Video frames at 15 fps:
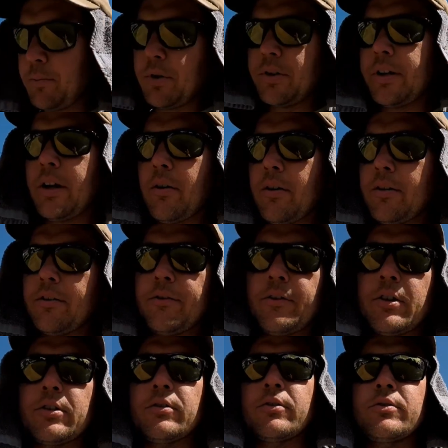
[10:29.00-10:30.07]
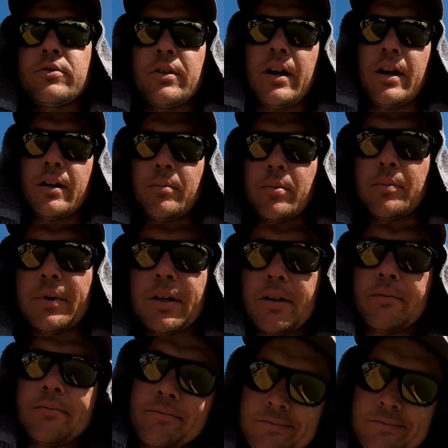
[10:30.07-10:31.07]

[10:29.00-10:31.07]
Put the towel on there first, loosen the hat up a bit.